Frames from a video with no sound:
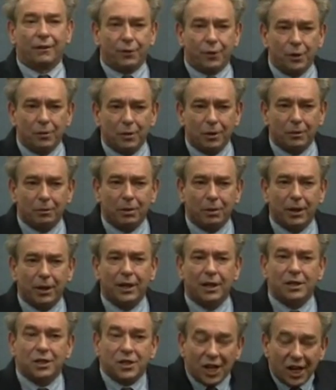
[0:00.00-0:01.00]
human
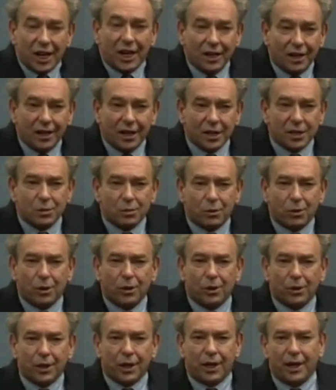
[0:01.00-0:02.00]
beings in this
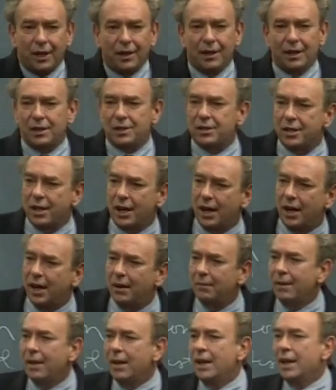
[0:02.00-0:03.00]
world, in this
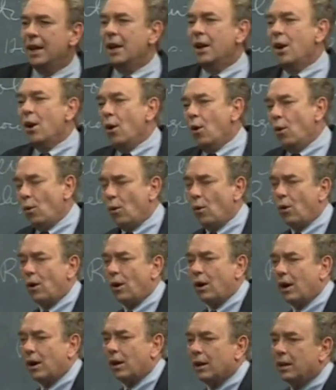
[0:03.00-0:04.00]
time,
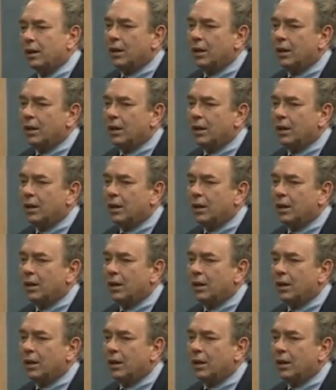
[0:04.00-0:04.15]
or